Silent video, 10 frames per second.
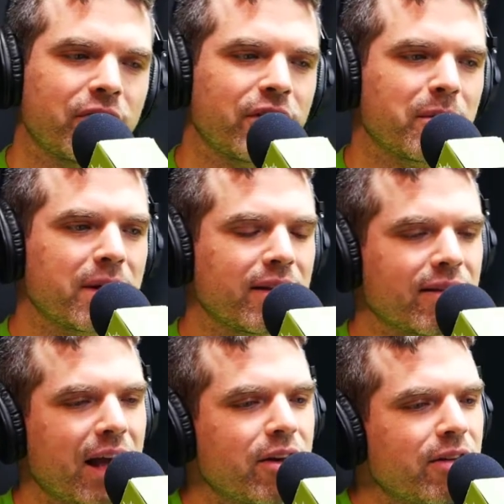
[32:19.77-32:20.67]
about this?
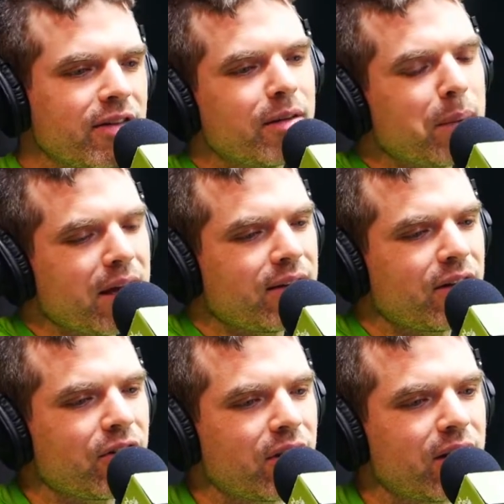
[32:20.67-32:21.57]
I used to pay
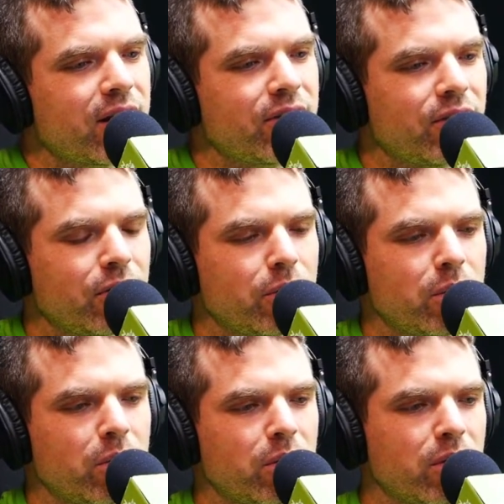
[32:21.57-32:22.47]
attention a lot to